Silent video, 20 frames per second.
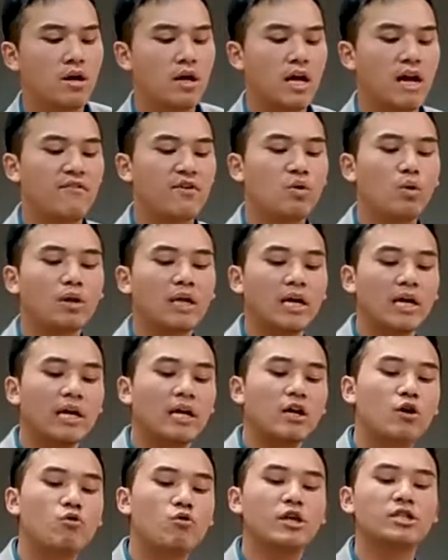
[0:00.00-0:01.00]
If you want
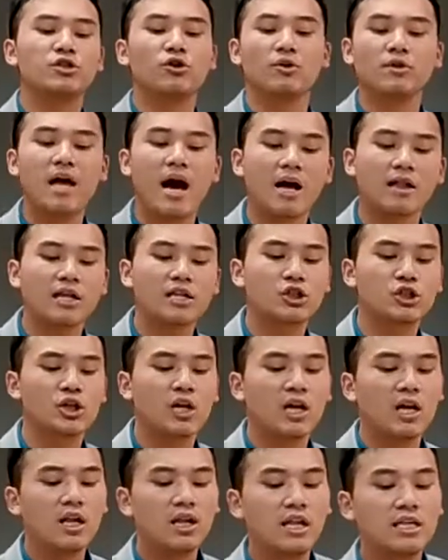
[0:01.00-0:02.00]
to increase your knowledge,
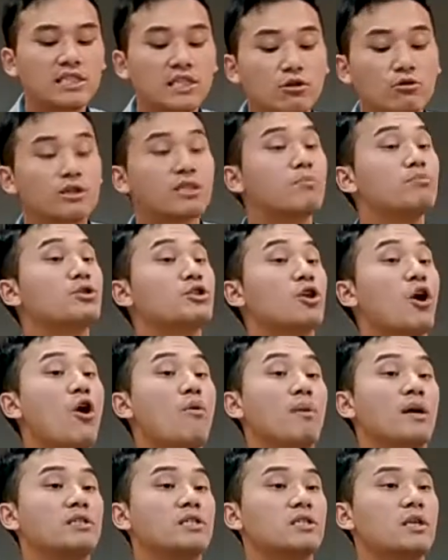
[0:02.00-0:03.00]
listen to some
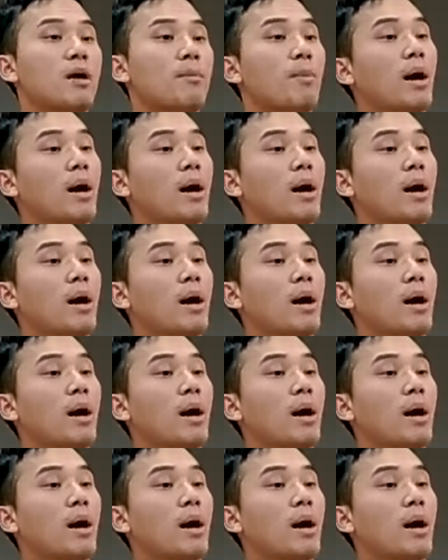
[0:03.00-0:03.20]
sermons